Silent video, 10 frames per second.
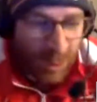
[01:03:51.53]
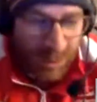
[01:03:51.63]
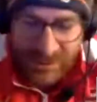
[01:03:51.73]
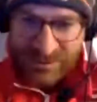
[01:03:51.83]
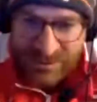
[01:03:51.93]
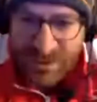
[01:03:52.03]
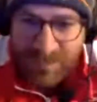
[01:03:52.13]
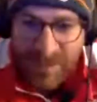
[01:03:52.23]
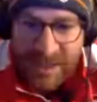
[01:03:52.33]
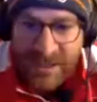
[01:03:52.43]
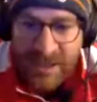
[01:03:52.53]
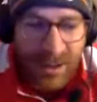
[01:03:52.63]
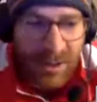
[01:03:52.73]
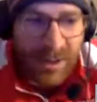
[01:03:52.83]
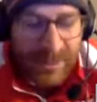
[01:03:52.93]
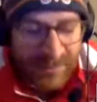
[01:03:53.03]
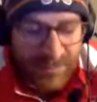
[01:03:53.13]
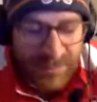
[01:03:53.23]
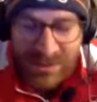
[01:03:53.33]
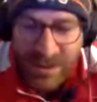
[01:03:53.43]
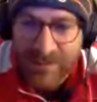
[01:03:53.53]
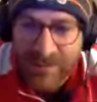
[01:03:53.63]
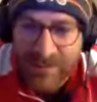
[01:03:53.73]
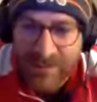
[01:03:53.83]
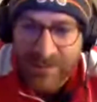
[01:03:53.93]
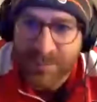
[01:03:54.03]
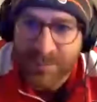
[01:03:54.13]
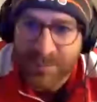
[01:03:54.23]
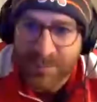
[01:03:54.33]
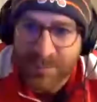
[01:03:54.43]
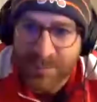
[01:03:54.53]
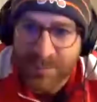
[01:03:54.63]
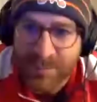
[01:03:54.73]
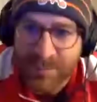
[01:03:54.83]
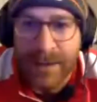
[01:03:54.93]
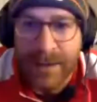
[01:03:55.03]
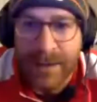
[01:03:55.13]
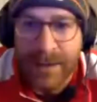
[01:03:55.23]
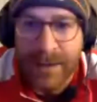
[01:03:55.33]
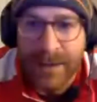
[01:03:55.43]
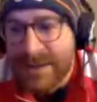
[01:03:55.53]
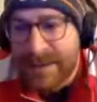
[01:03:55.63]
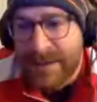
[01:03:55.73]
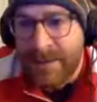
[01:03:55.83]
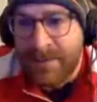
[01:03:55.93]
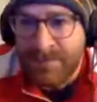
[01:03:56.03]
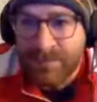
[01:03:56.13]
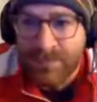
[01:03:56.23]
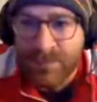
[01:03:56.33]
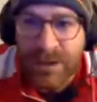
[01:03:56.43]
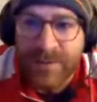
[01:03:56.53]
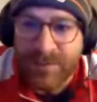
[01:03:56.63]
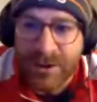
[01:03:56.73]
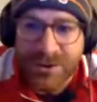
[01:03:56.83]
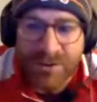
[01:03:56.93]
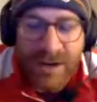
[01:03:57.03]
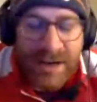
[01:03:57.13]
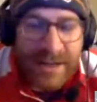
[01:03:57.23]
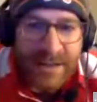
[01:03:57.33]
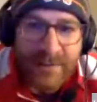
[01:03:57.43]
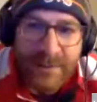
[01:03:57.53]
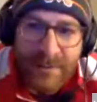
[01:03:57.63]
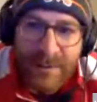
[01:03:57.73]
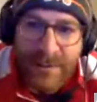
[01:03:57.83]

poor decision-making on Mustafi's part, which we've seen for a long time. So really frustrating,